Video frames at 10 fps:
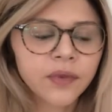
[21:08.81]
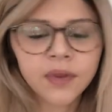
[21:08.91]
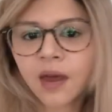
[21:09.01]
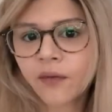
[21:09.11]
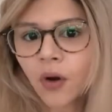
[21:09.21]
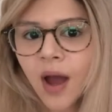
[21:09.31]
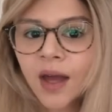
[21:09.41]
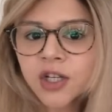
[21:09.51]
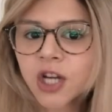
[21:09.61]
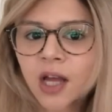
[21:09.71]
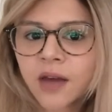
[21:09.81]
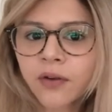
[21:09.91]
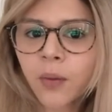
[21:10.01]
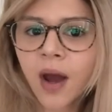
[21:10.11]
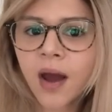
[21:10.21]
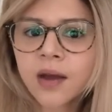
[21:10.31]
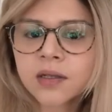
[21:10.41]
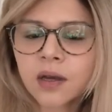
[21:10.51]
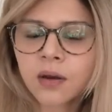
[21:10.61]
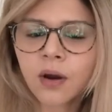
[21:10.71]
They've got hand gel everywhere,
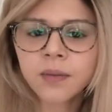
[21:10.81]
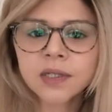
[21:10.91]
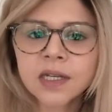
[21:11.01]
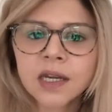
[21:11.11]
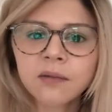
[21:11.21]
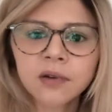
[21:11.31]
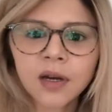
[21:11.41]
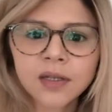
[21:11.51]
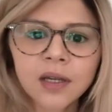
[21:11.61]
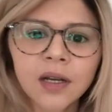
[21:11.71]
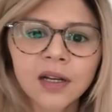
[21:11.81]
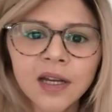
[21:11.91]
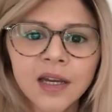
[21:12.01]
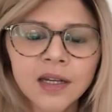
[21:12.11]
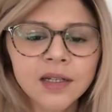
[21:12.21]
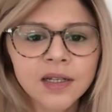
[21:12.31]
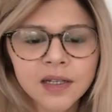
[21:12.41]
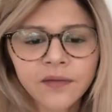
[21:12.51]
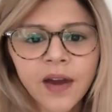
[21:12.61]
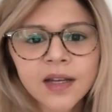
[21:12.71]
so you're able to keep nice and clean and
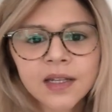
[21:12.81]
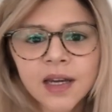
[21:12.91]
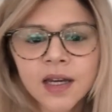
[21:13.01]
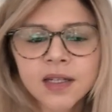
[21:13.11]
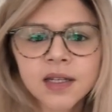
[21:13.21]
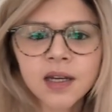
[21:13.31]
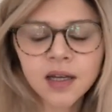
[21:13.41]
disinfected.